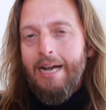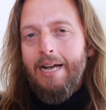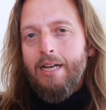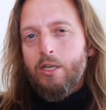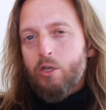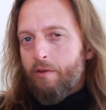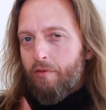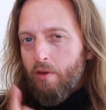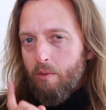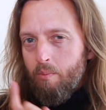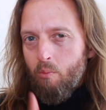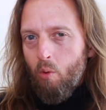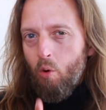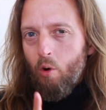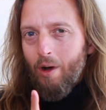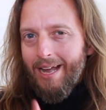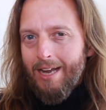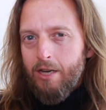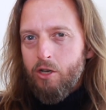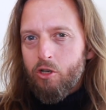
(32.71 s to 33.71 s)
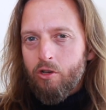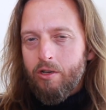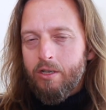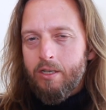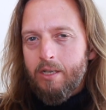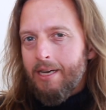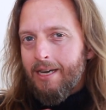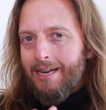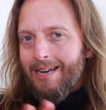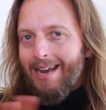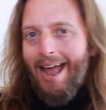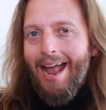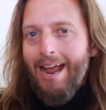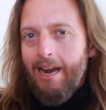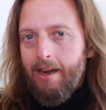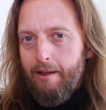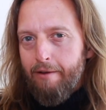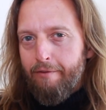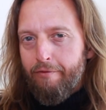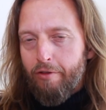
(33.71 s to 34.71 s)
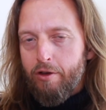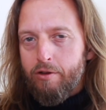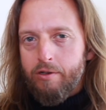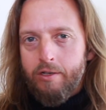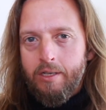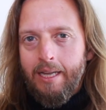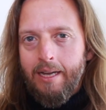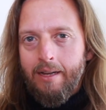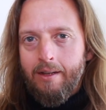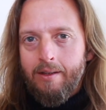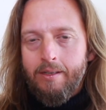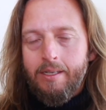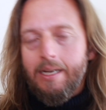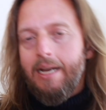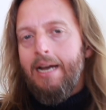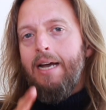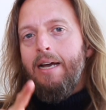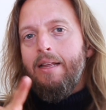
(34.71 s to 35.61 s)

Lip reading: So if you're more interested in any of those things,